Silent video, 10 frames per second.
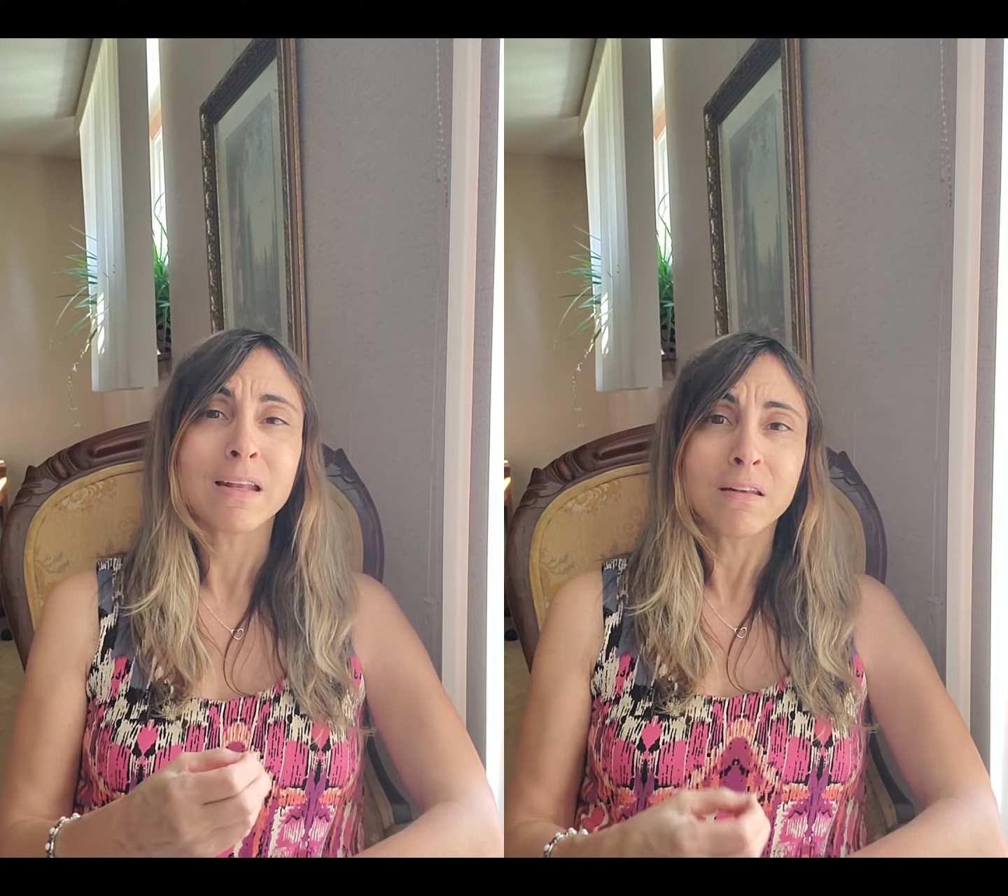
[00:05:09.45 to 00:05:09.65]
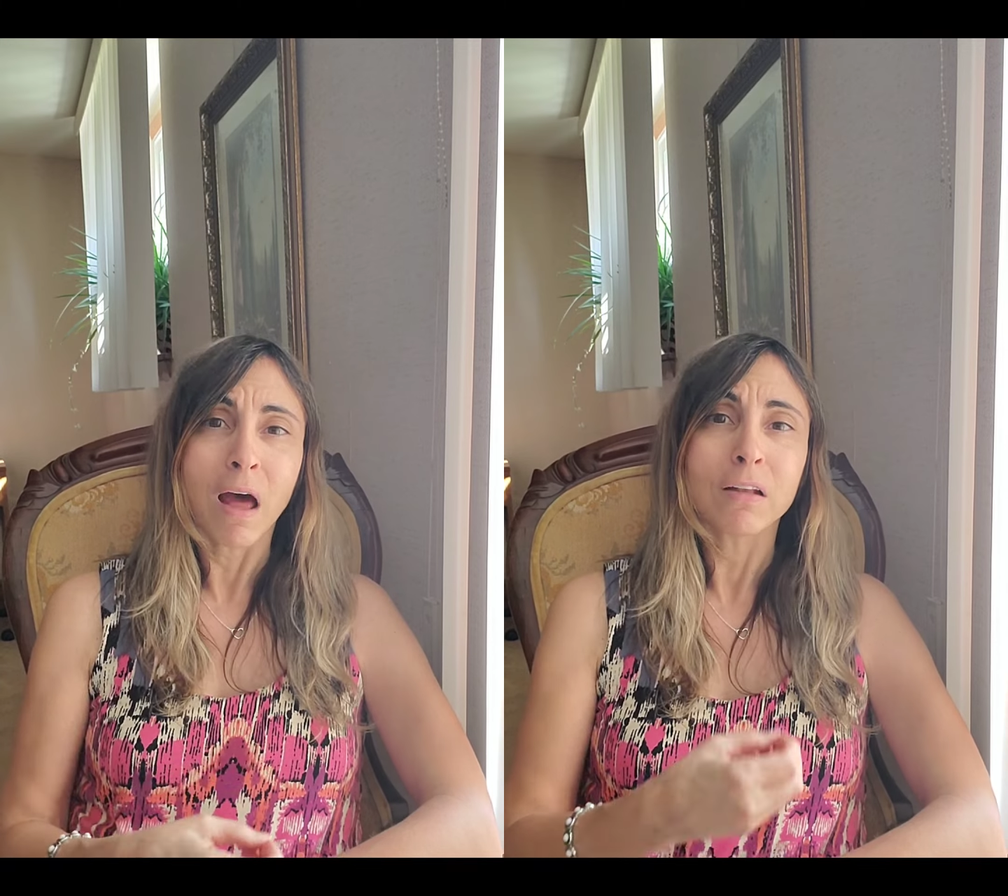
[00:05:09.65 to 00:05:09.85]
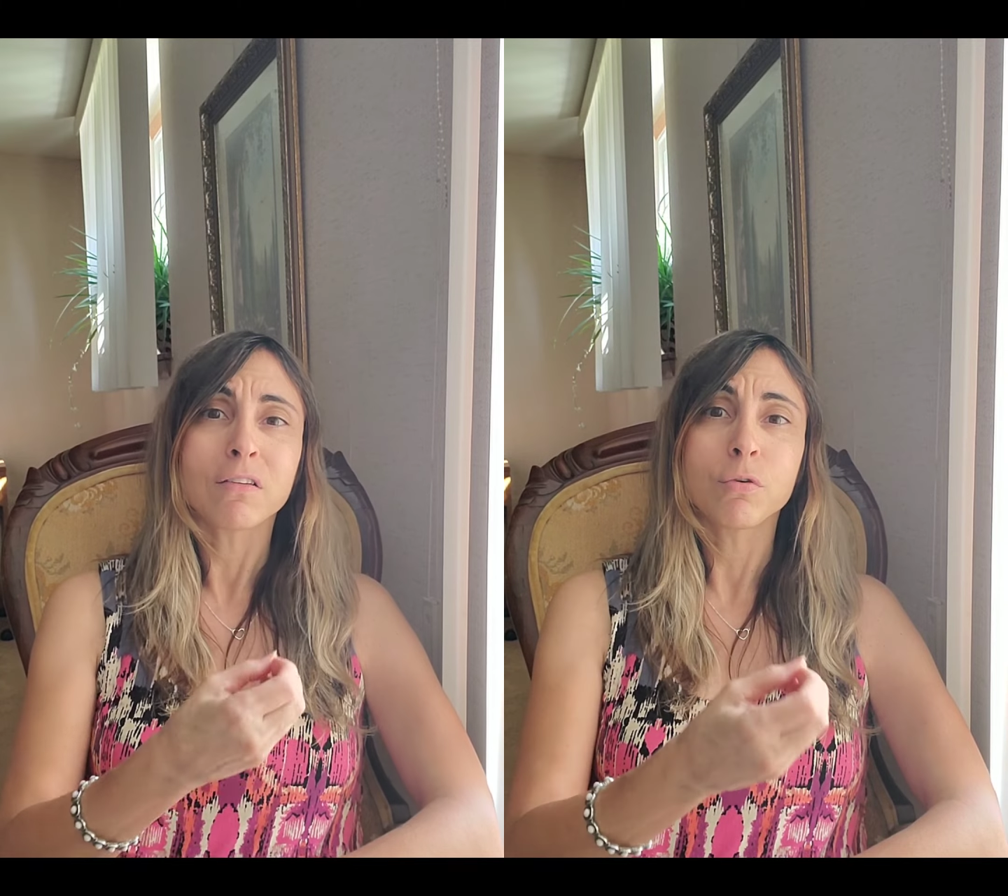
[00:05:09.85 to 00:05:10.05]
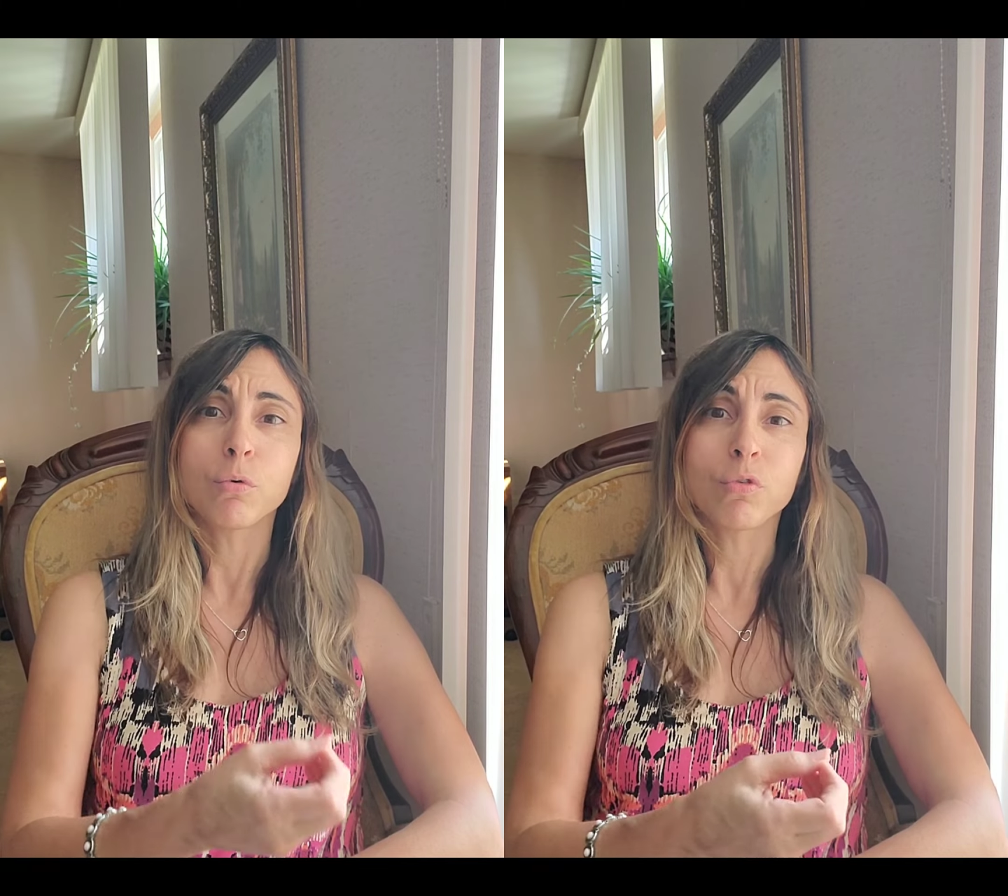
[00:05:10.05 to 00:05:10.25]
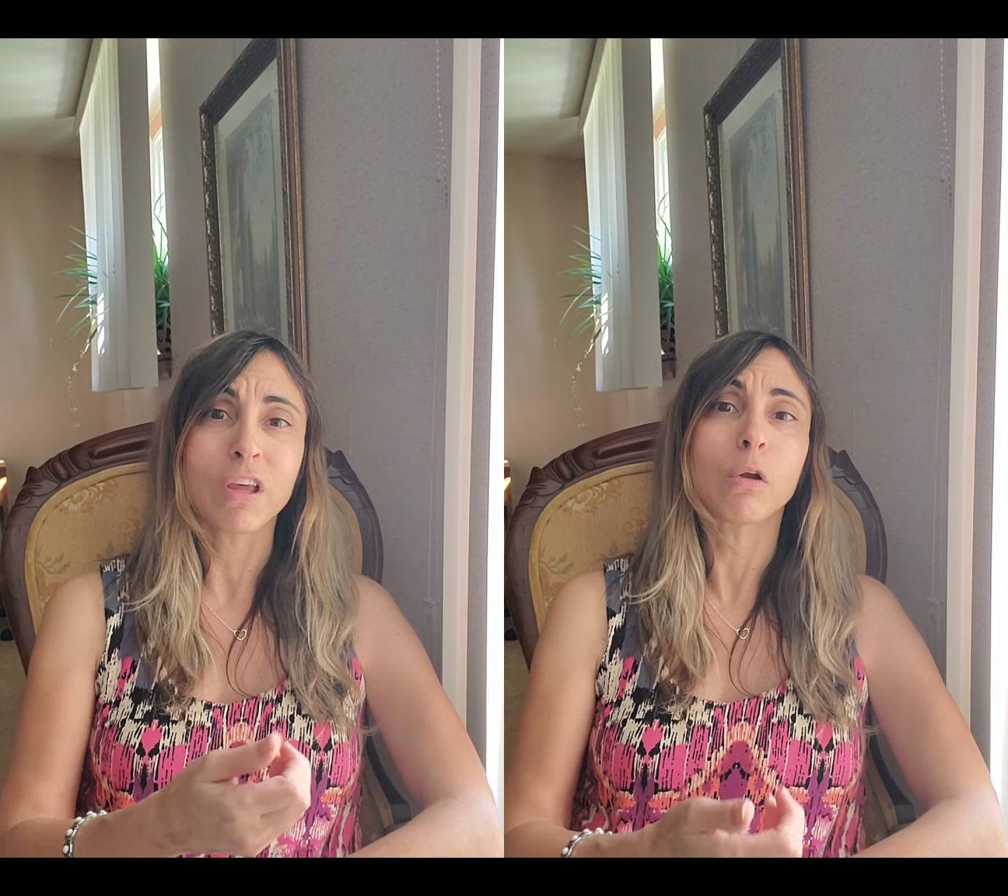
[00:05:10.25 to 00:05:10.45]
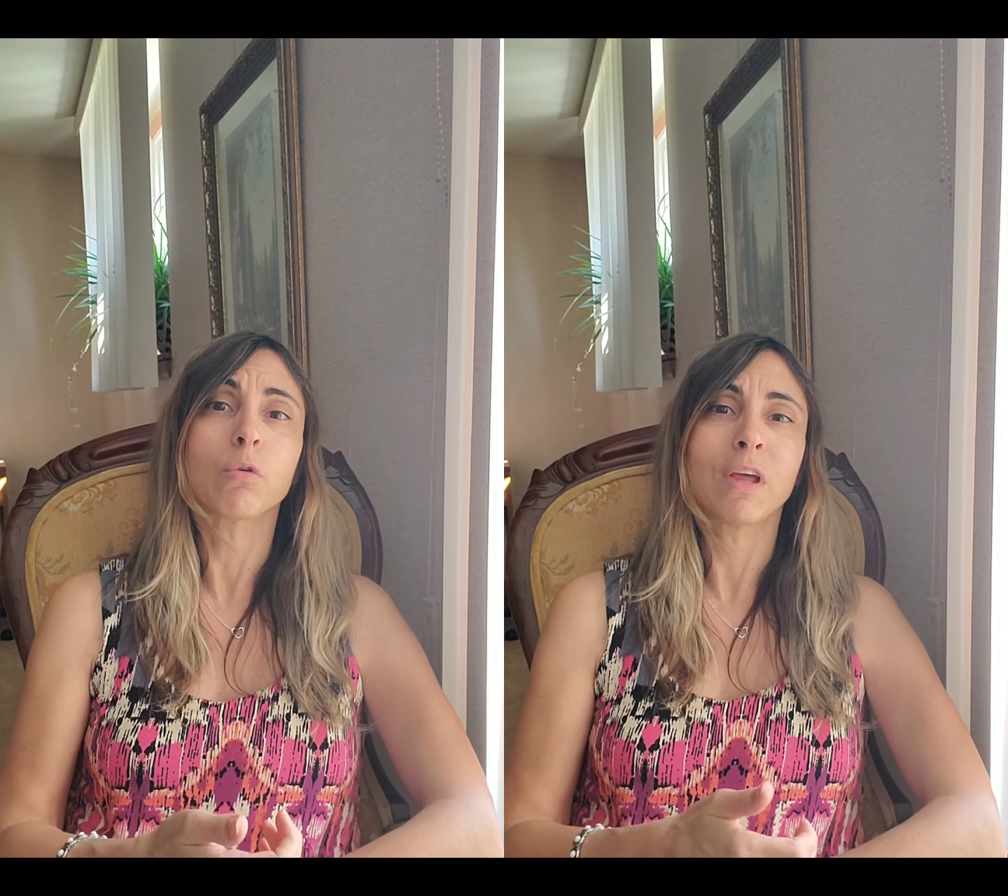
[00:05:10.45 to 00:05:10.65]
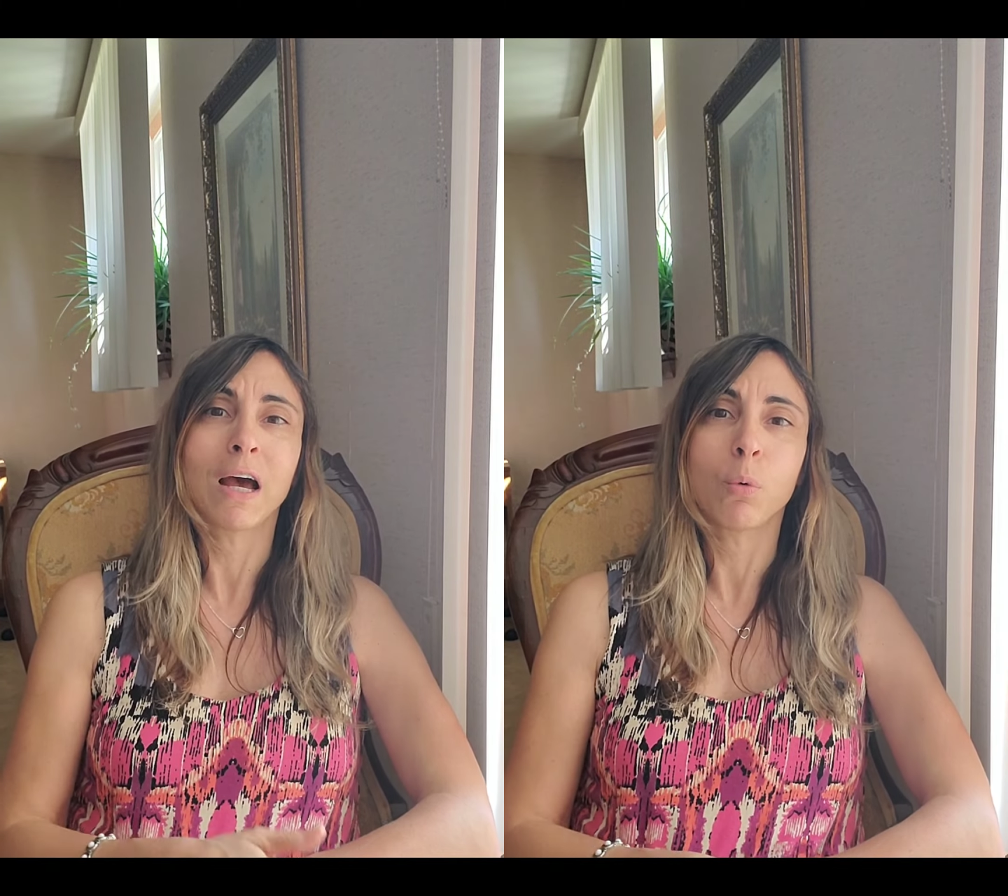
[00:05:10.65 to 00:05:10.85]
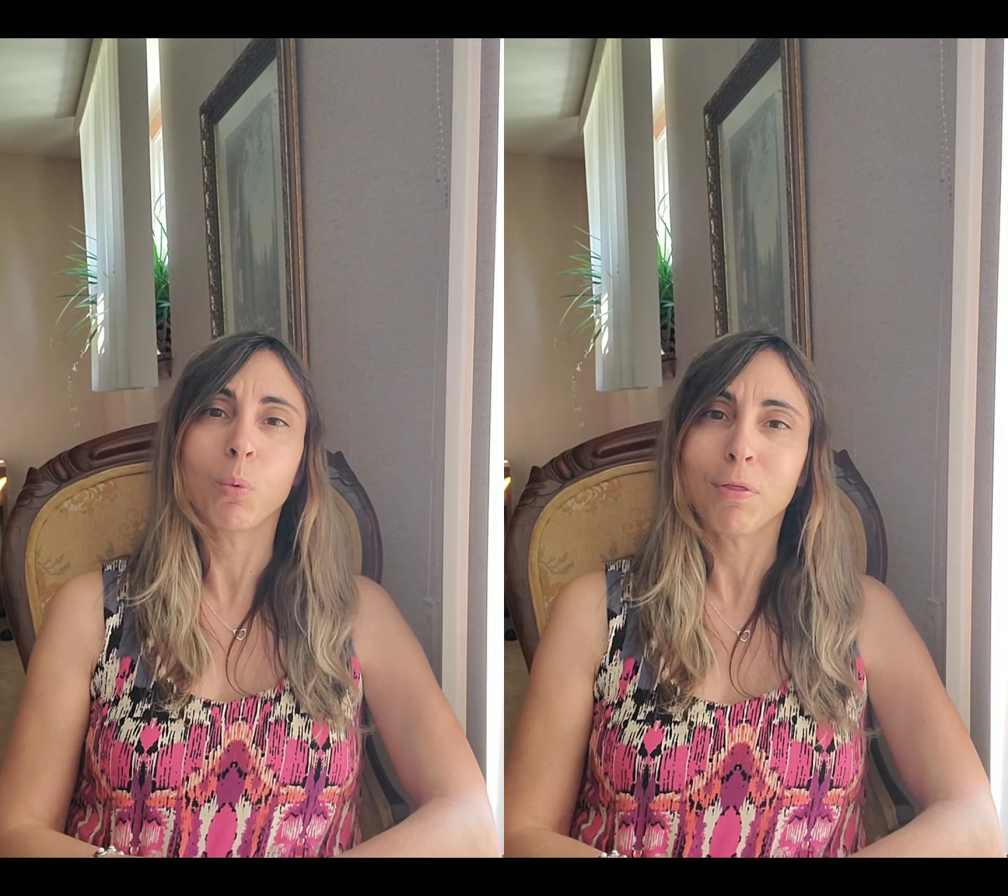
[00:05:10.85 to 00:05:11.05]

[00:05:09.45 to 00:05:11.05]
not to settle down